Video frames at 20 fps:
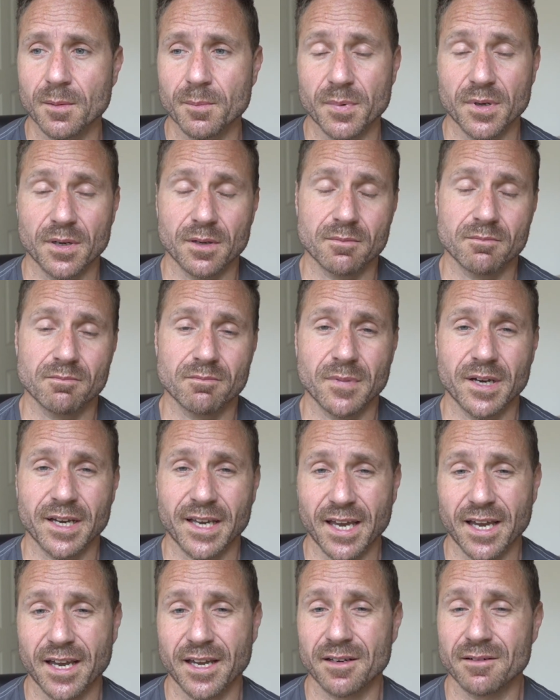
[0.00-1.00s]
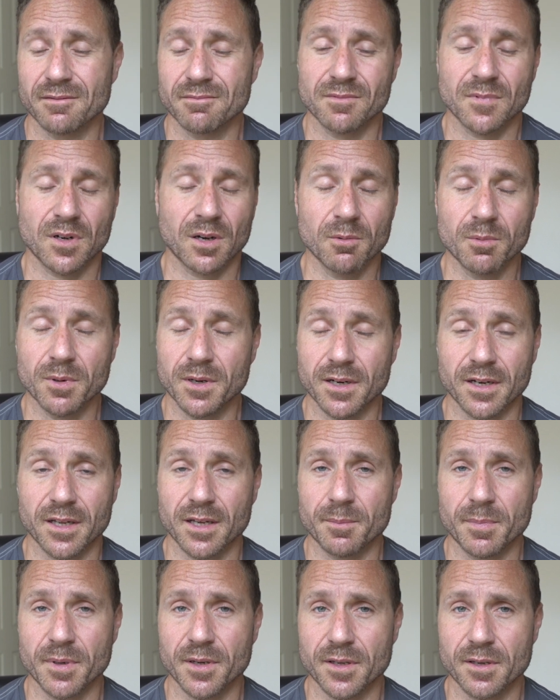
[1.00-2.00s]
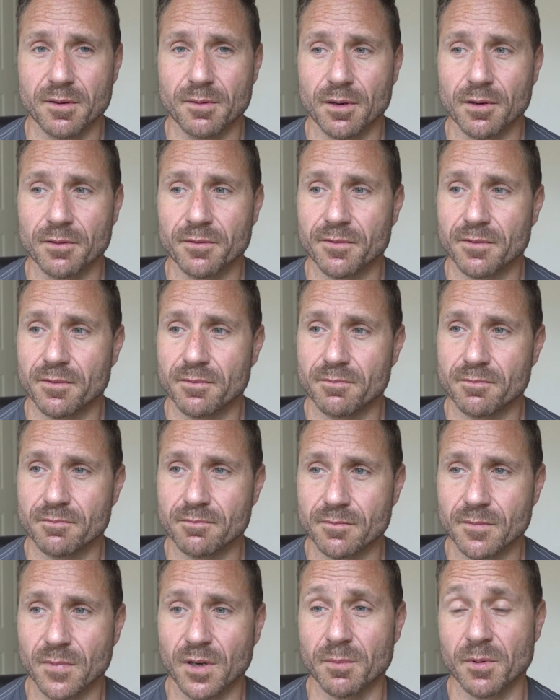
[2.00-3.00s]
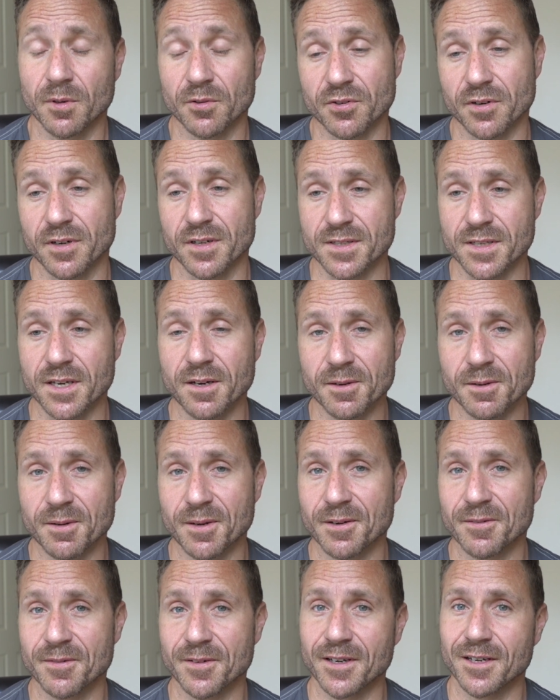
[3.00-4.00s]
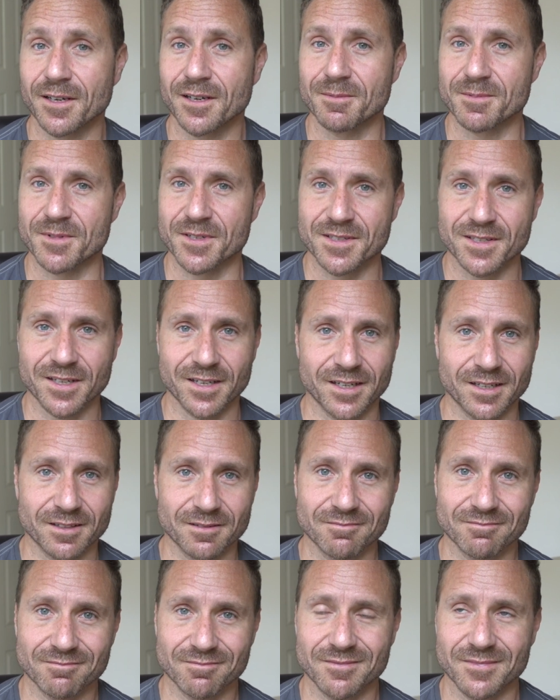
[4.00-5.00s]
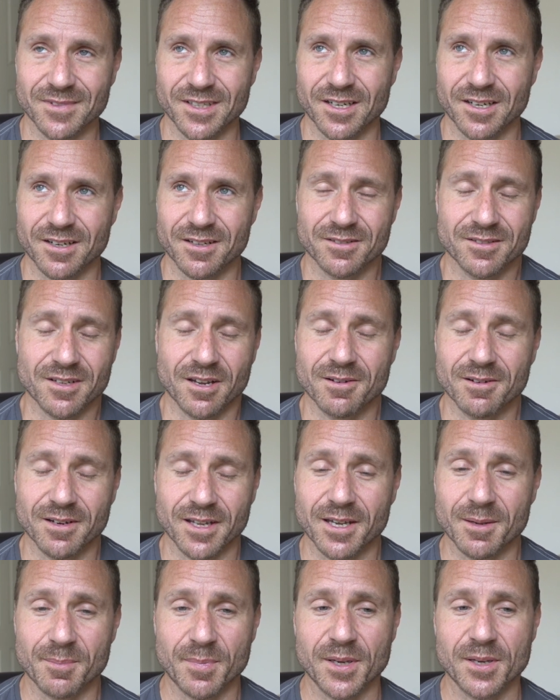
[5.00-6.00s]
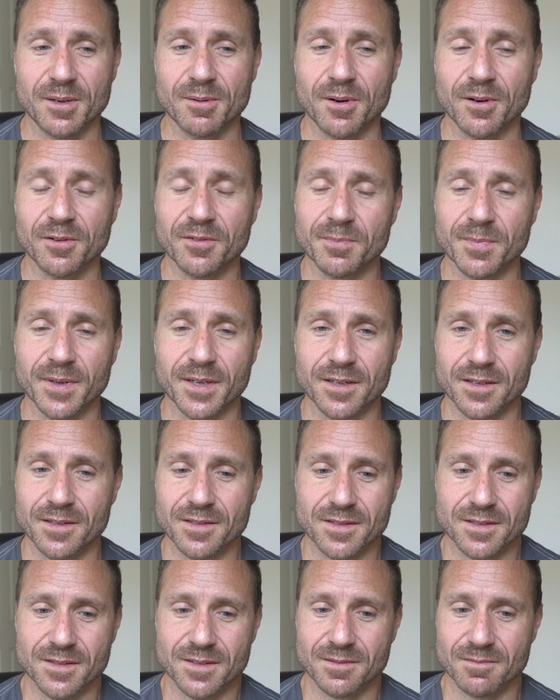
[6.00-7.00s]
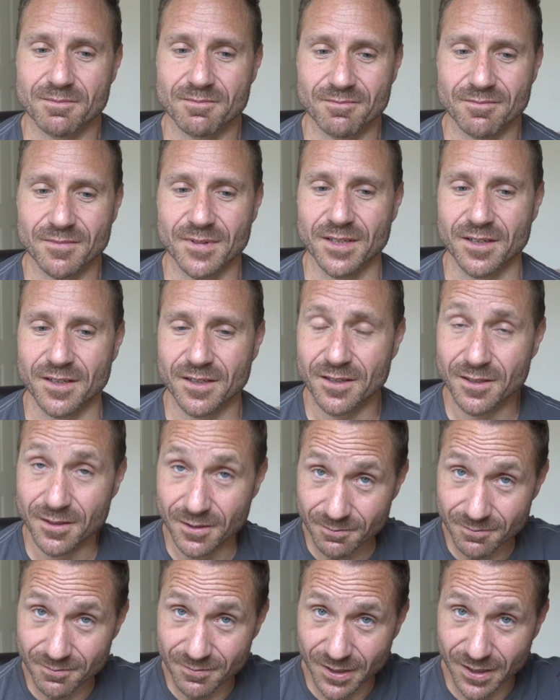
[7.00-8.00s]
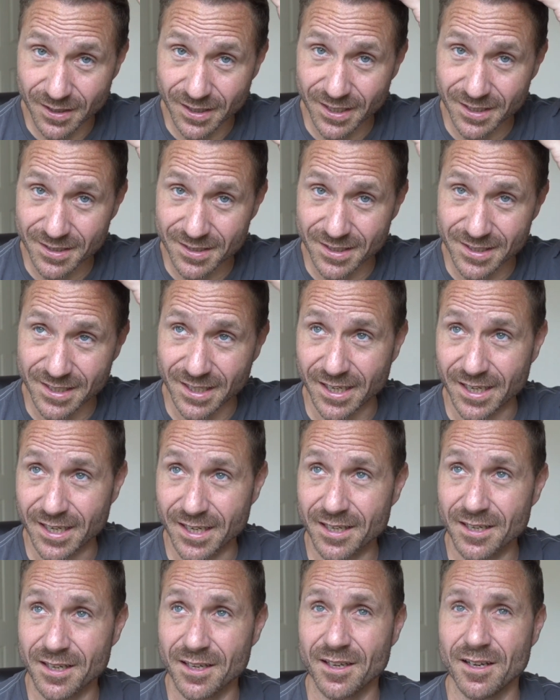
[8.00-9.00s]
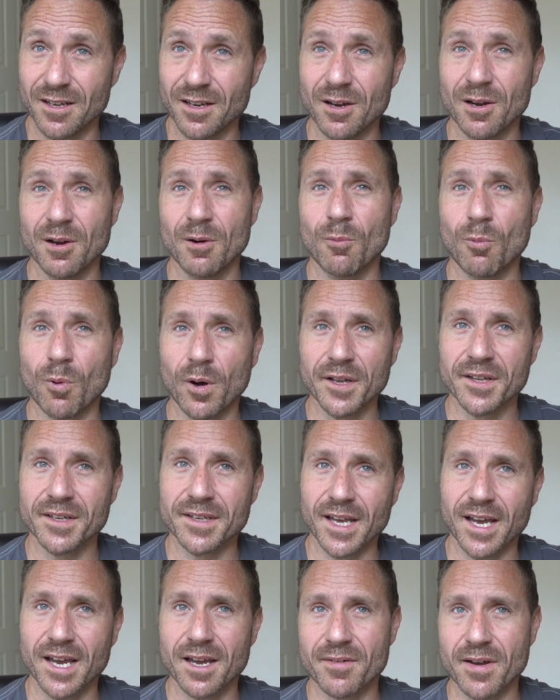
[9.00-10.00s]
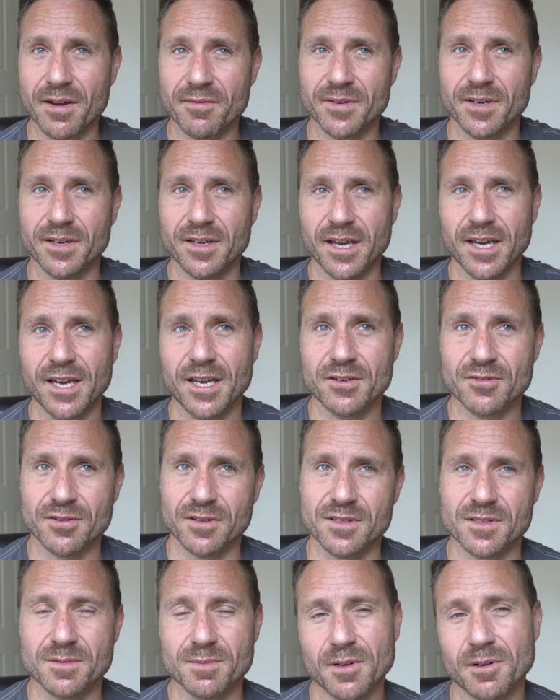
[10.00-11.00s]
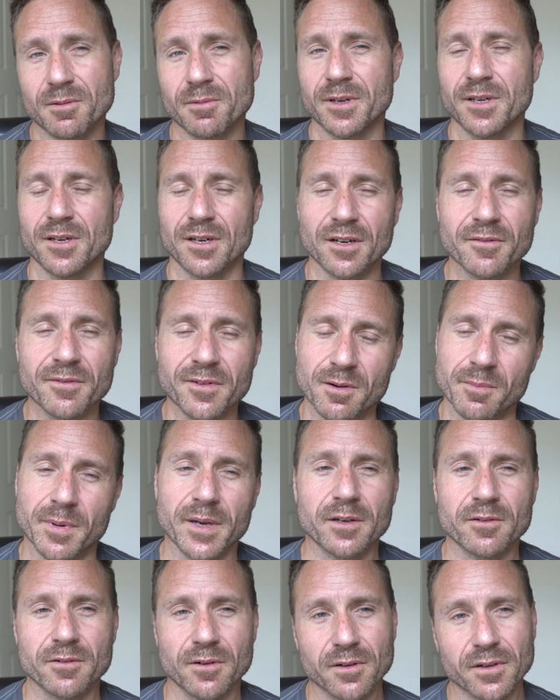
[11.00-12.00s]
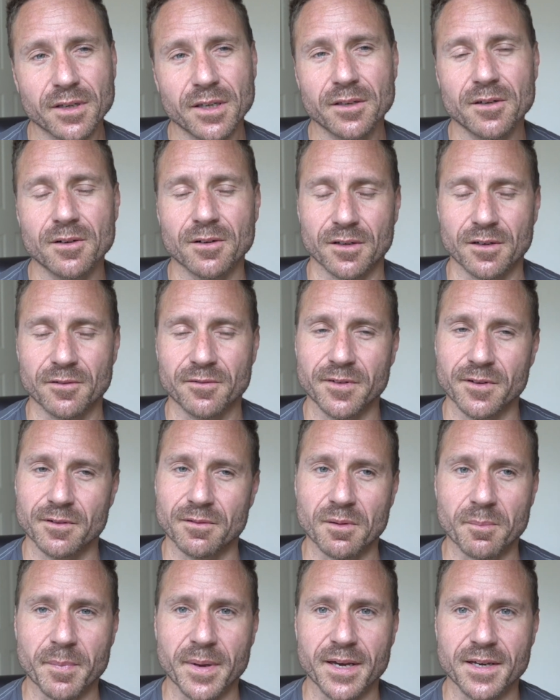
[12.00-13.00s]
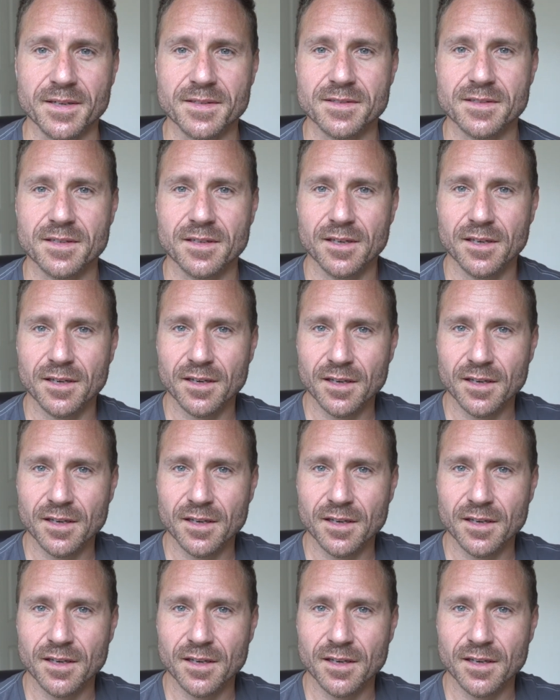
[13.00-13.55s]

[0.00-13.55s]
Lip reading: but again, I wouldn't let it put you off. I'm not trying to sell you anything, I'm just saying, don't let it put you off, because, at the end of the day, one day of having a hair transplant, you're going to feel a bit groggy, you're not going to feel the best.